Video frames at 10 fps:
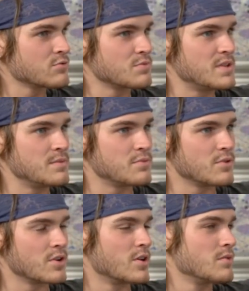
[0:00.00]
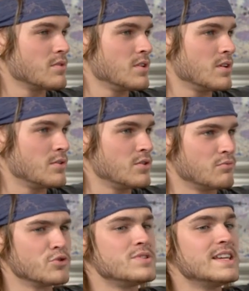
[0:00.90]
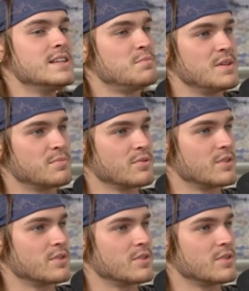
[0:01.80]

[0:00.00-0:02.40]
people or routine people in